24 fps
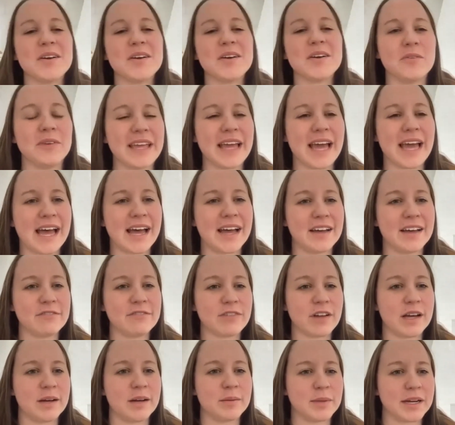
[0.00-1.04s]
We have
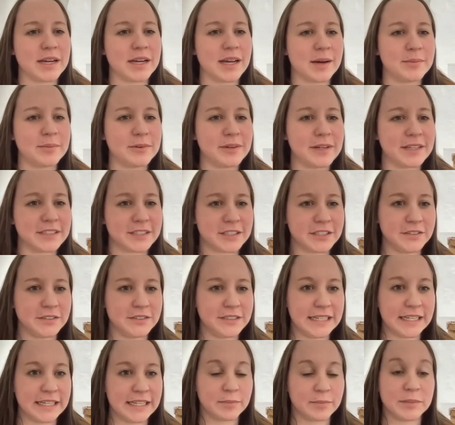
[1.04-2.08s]
a couple other
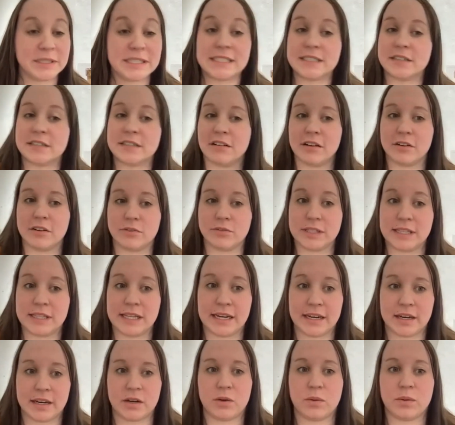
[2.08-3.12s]
unique material
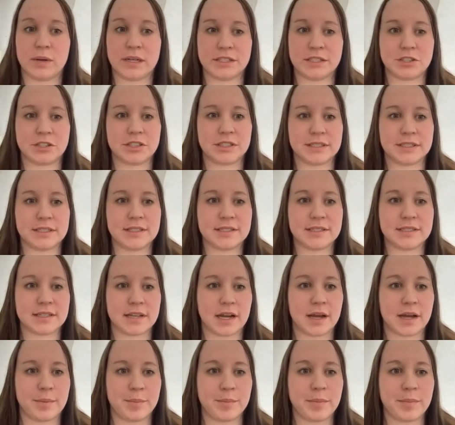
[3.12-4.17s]
related questions.
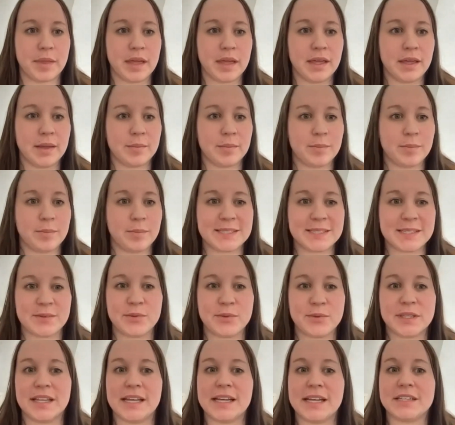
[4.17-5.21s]
Betsy
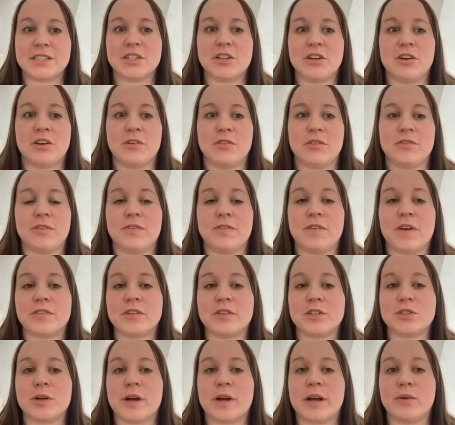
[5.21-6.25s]
would like to know if you've ever
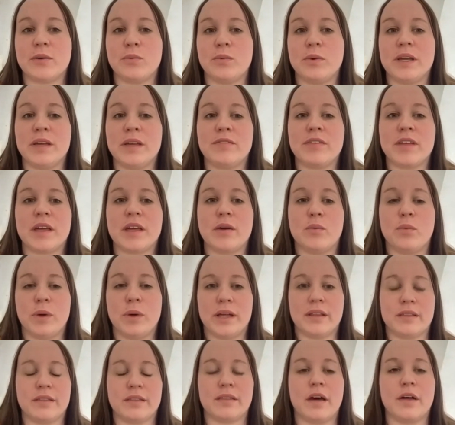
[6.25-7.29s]
tried weaving
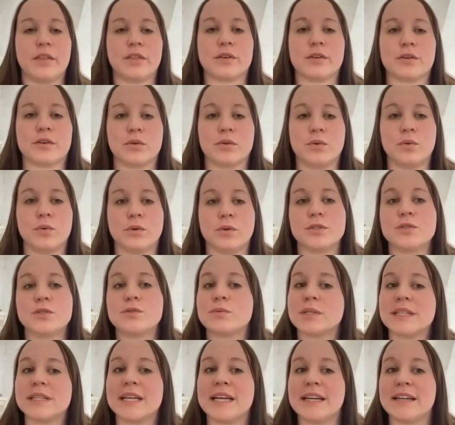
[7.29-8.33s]
with other horse
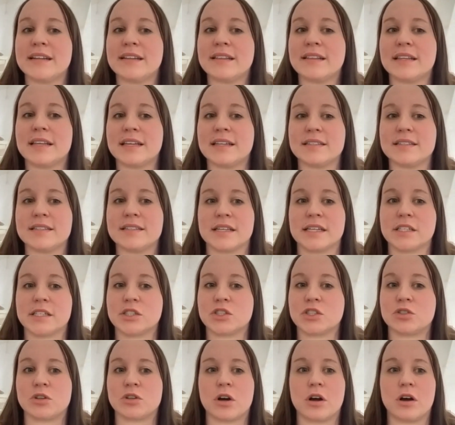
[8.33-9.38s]
related things like
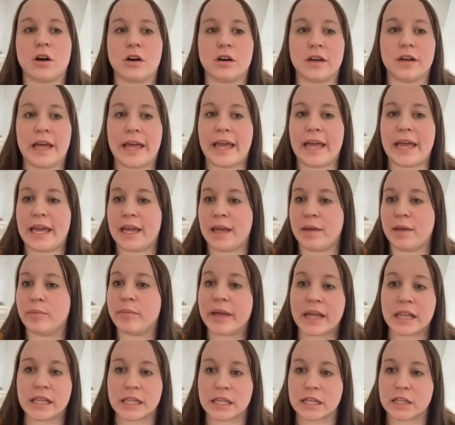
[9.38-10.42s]
straw, hay,
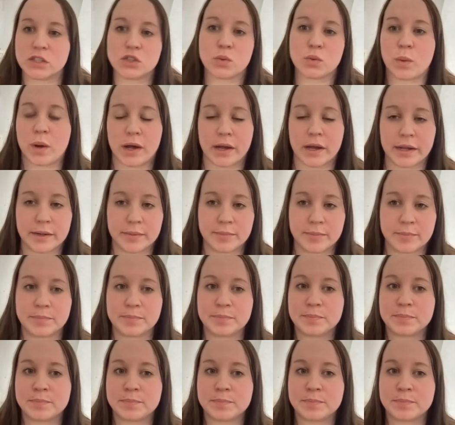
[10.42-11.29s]
baling twine.